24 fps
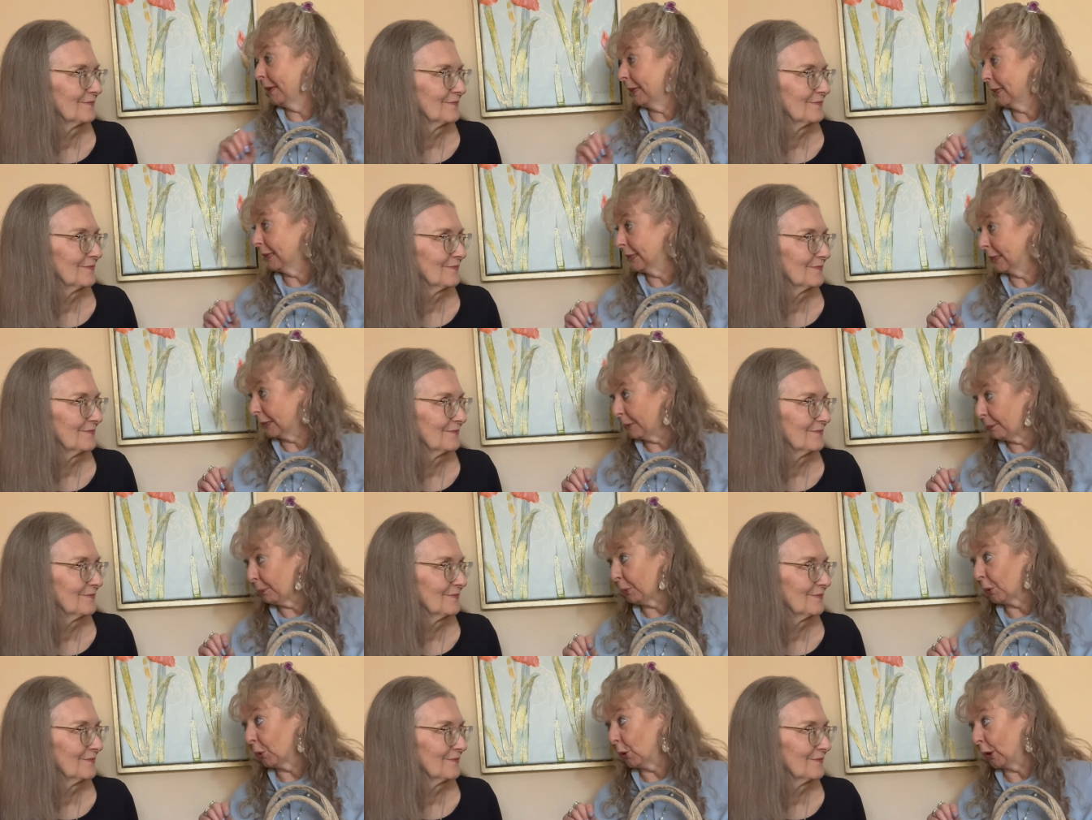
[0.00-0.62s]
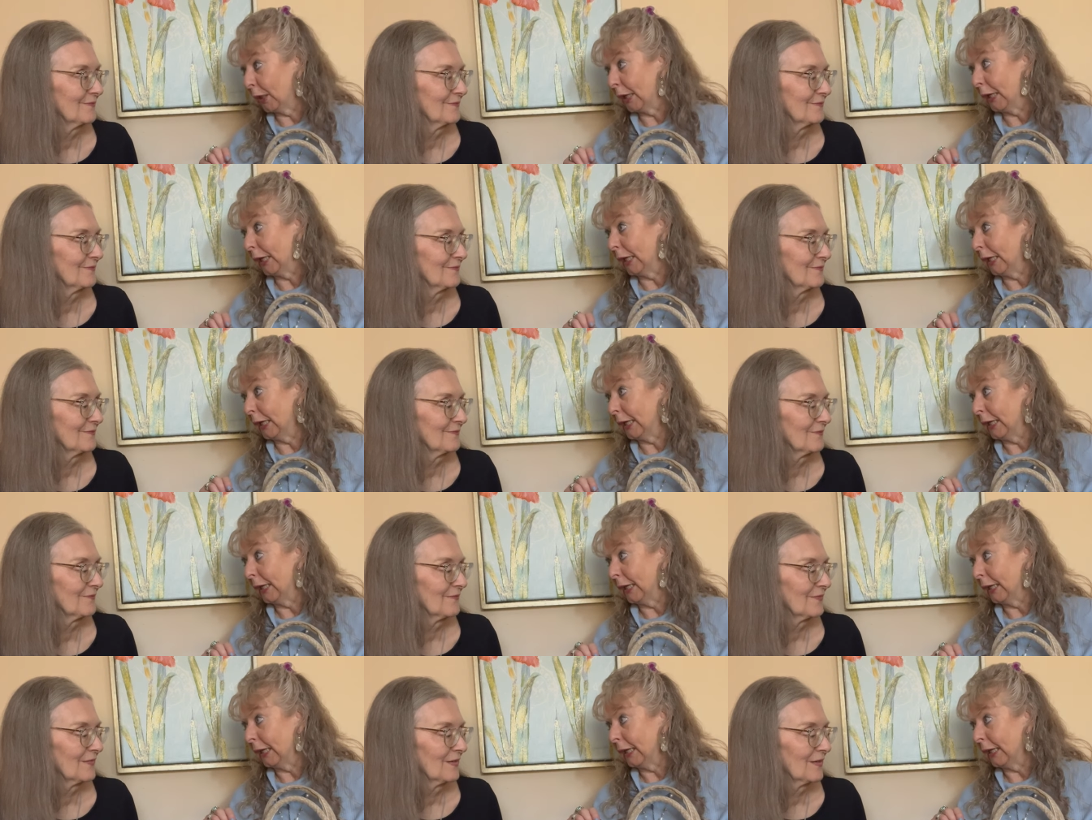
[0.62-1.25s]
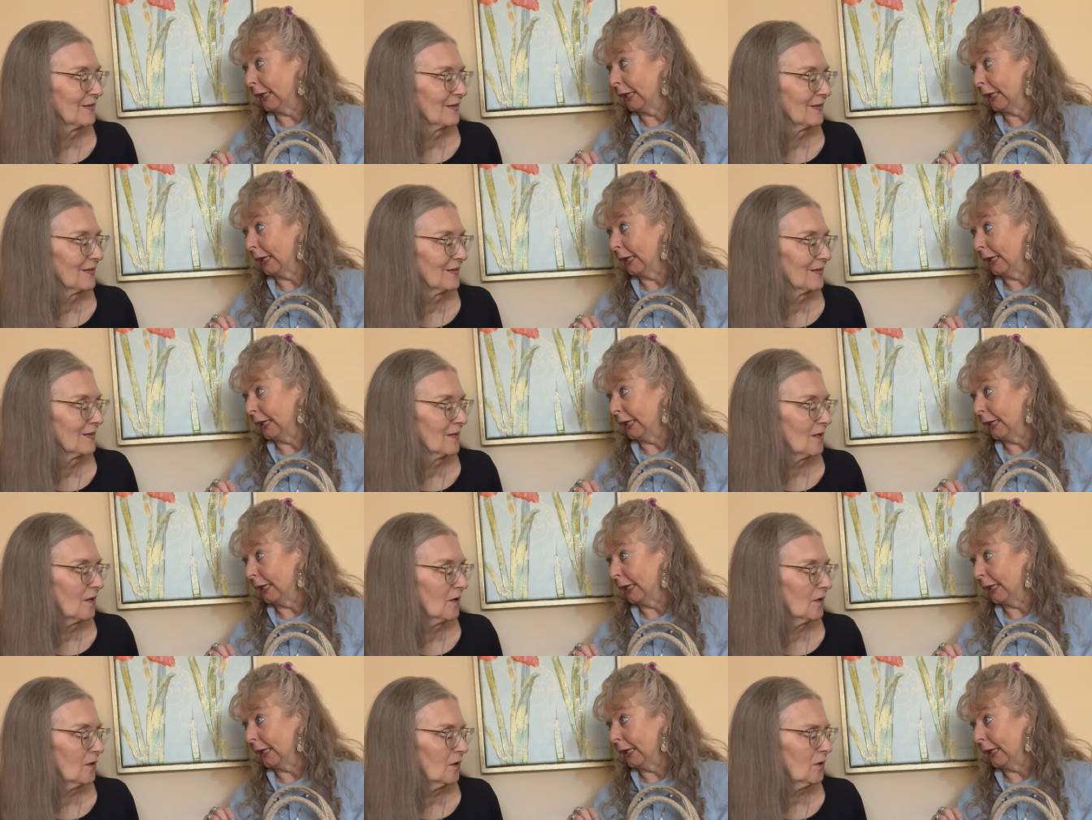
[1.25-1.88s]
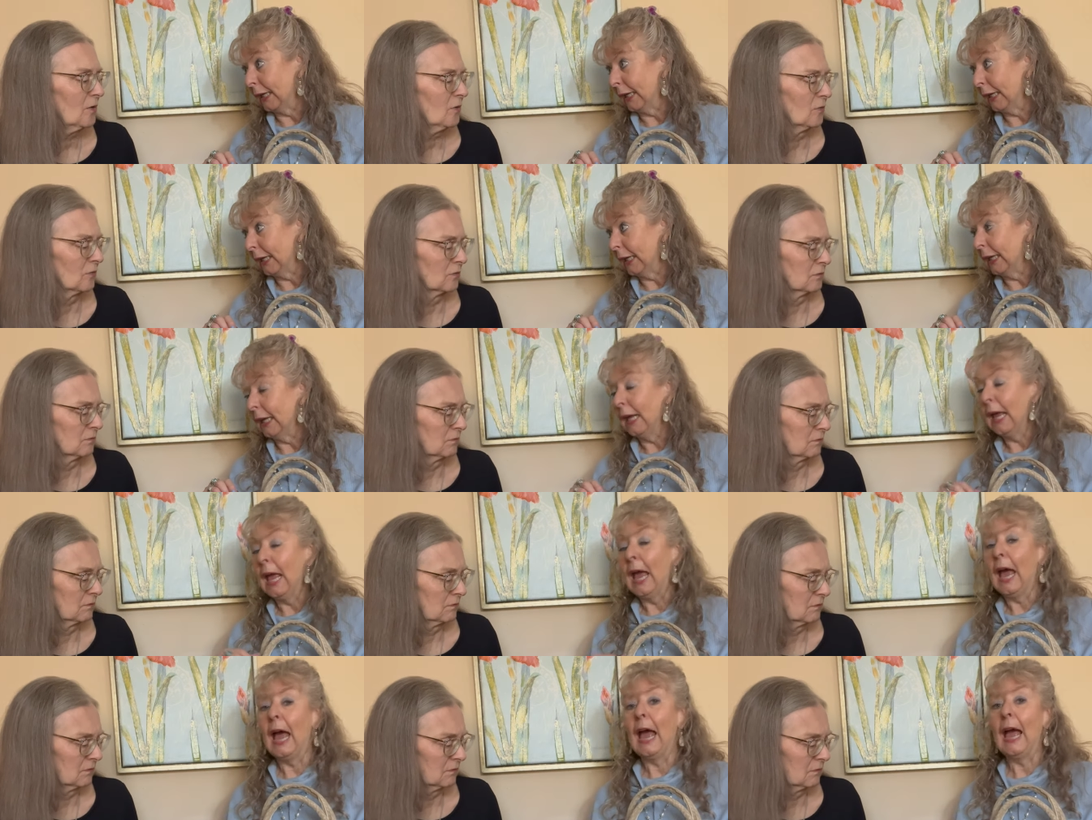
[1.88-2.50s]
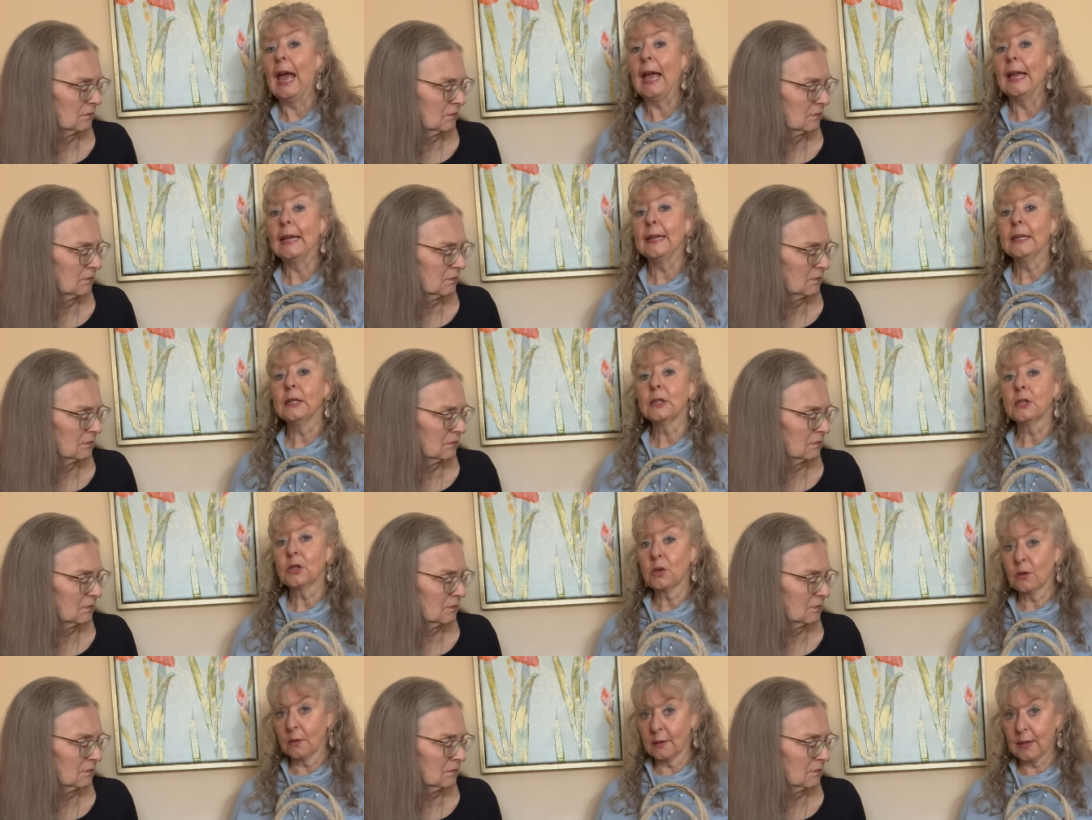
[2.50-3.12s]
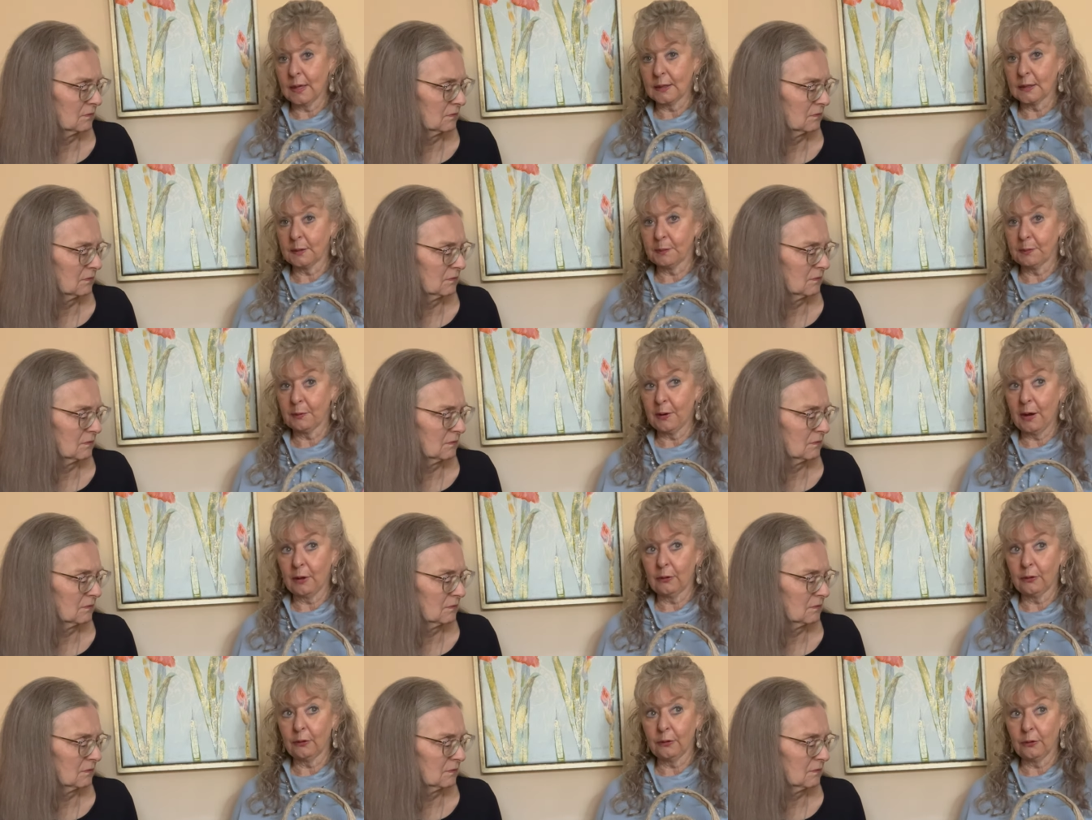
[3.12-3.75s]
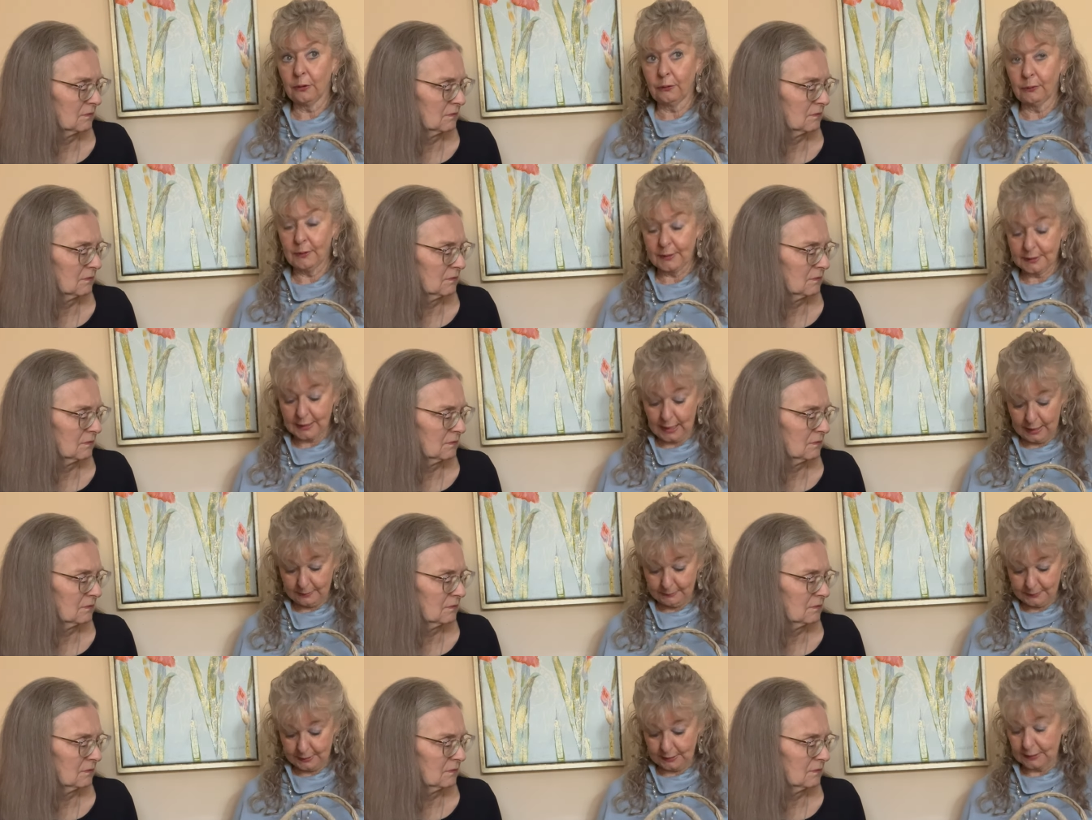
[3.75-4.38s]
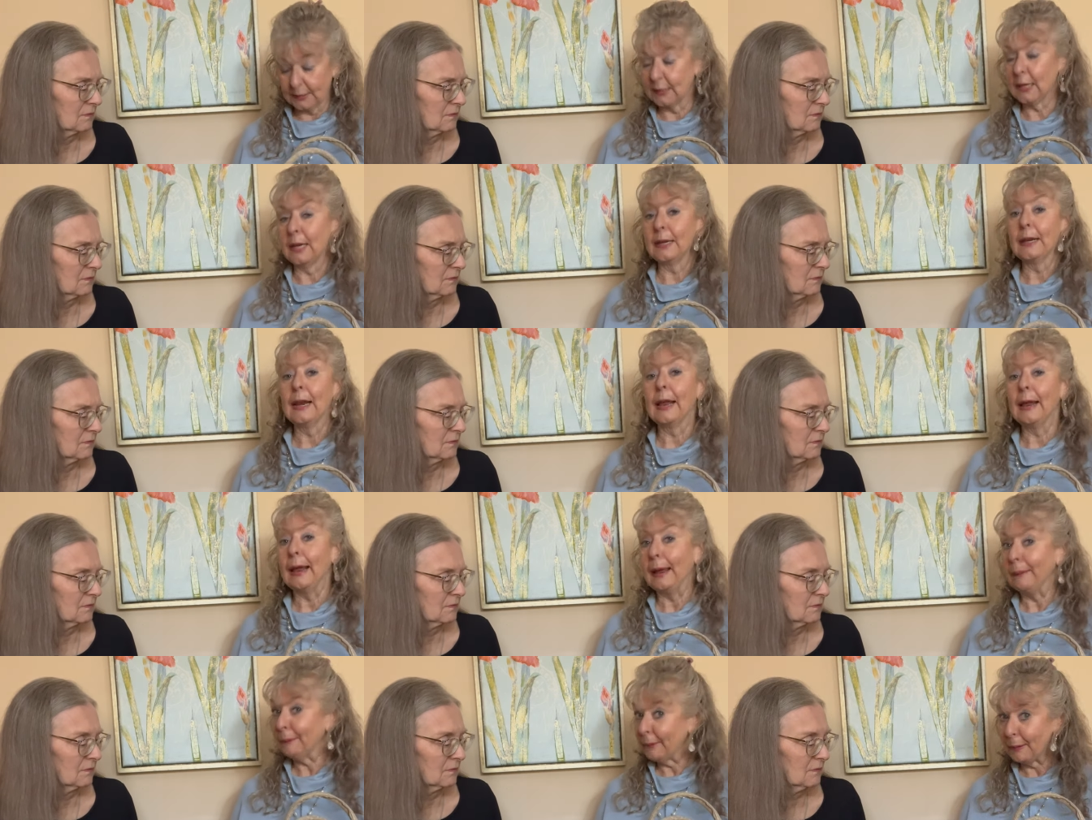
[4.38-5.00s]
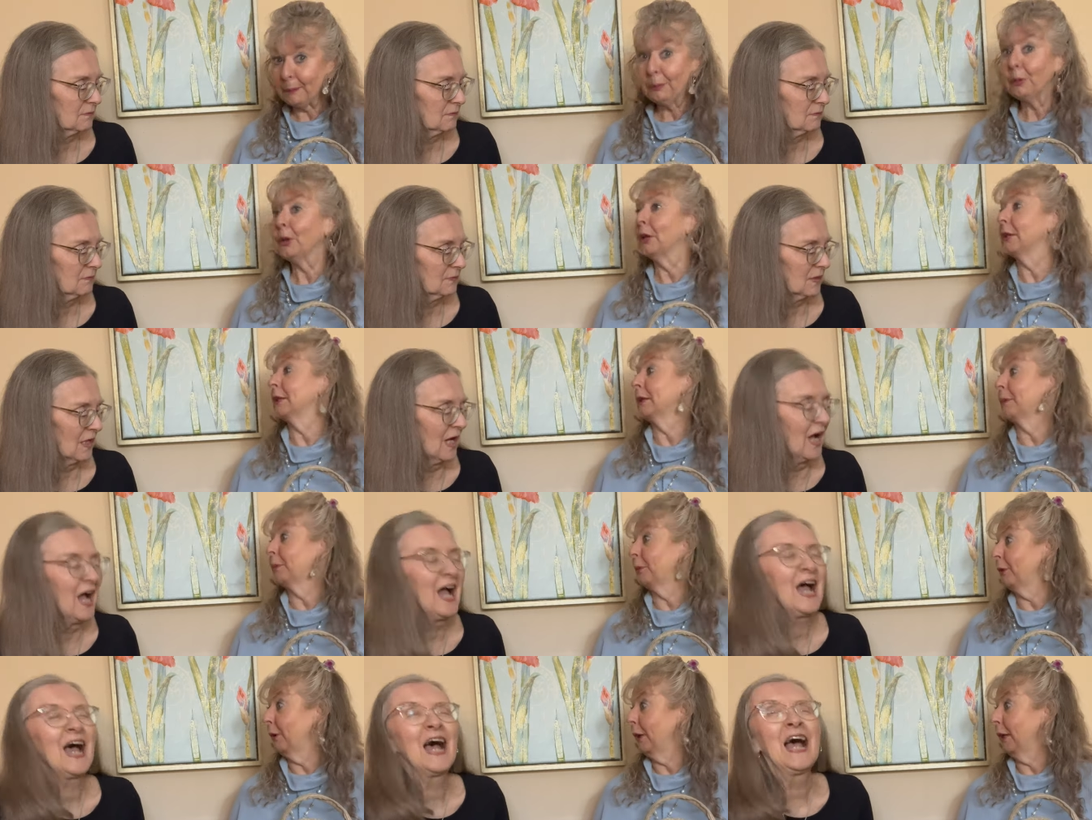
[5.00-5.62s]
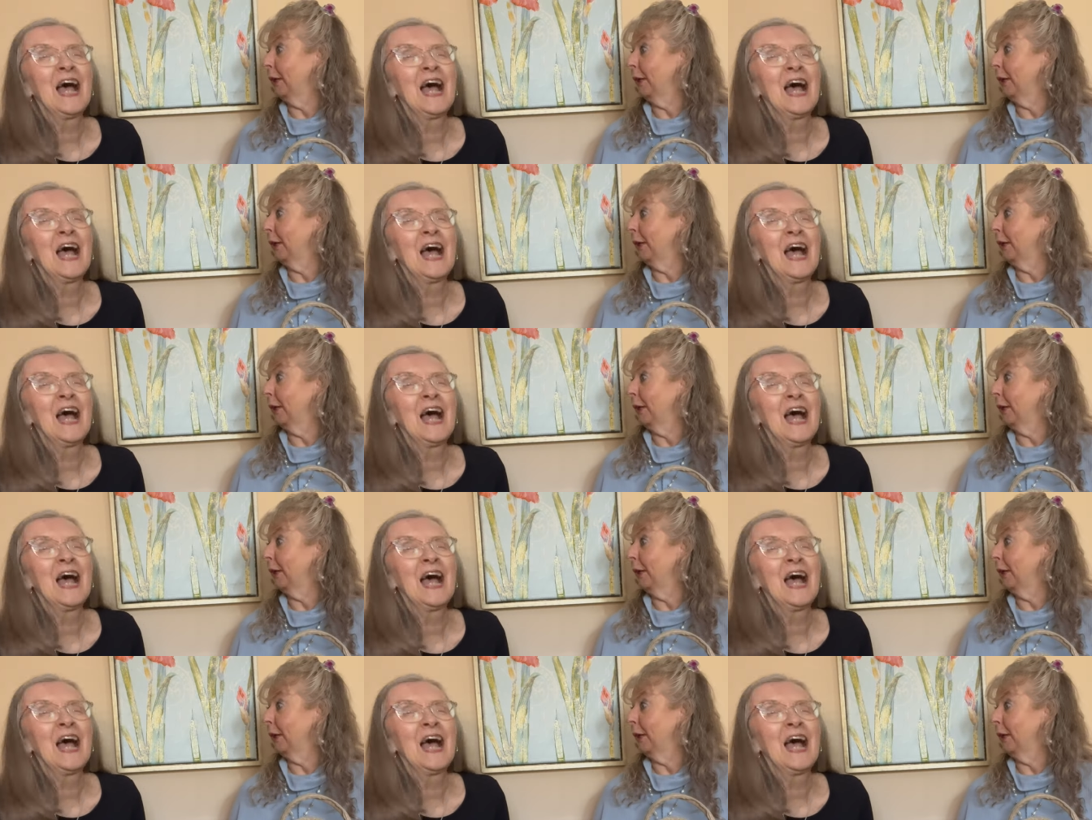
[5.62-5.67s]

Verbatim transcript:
Speaker 1: a zipper in it. Oh. I tore that zipper out three times and said, I'm not putting a zipper in